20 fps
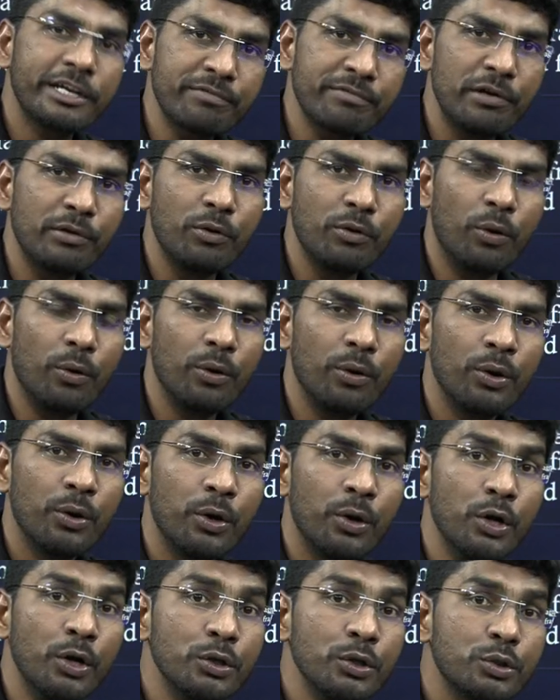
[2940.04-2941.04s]
it will go
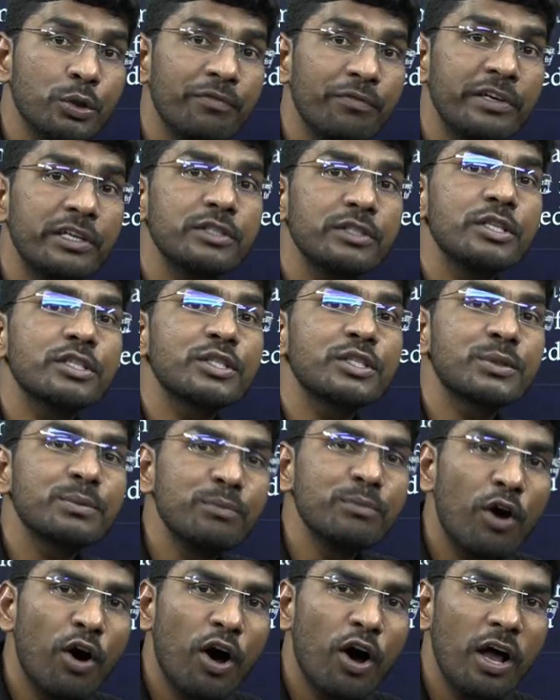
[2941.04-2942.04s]
so if it is a
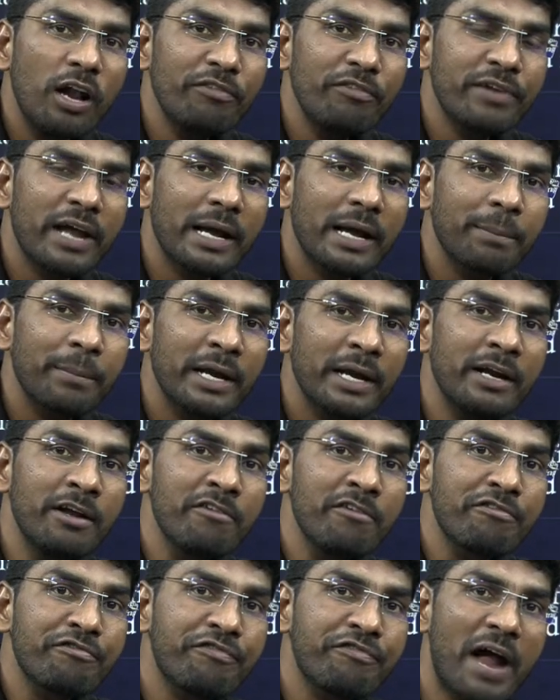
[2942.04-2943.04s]
small fragment
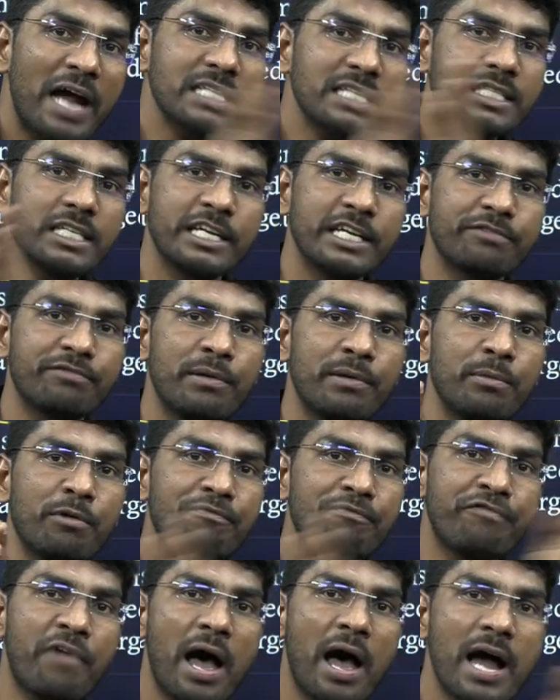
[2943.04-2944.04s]
fastly it will
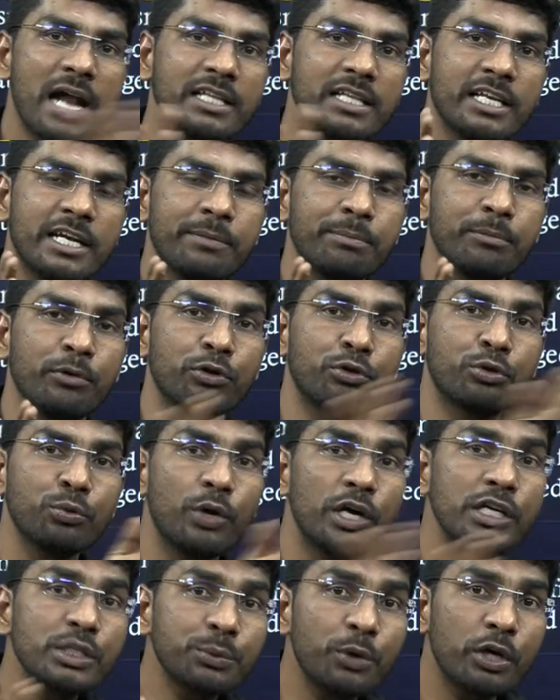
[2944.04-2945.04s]
move farther it move
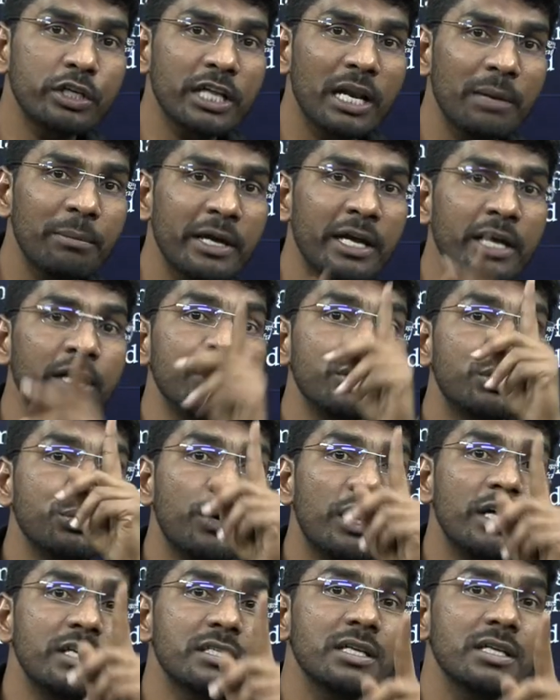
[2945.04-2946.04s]
towards what tell me
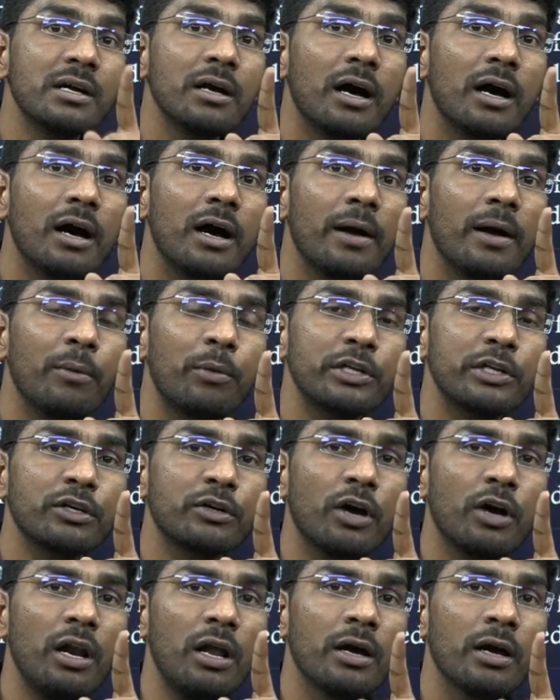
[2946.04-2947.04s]
towards uh, what they
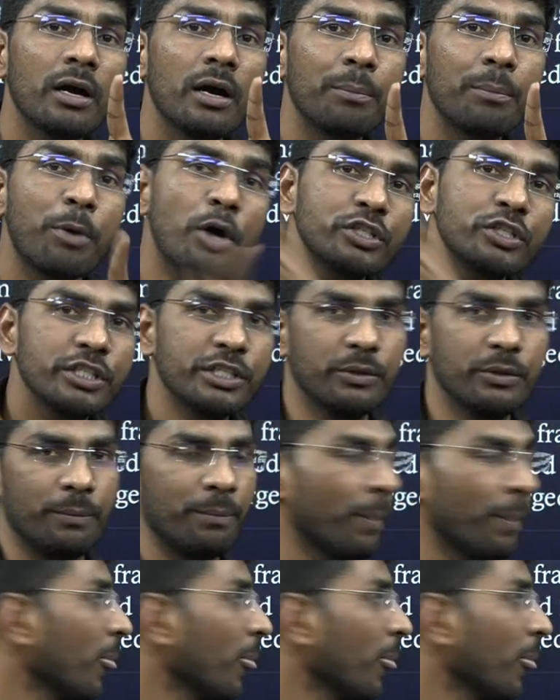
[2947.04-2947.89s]
call uh, positive